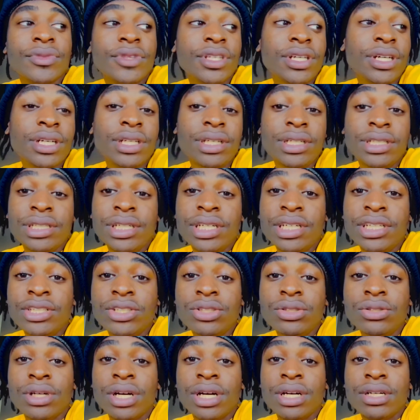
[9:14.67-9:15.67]
Yeah, let's get
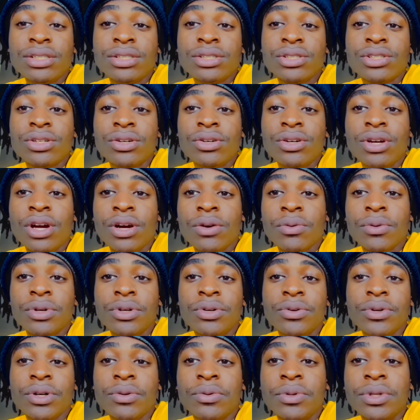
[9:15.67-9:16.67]
to it. I'll just show y'all real
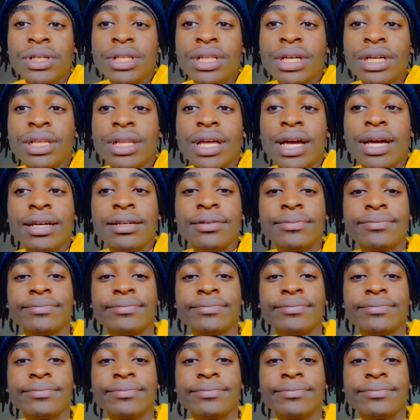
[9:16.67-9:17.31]
quick what it looked like.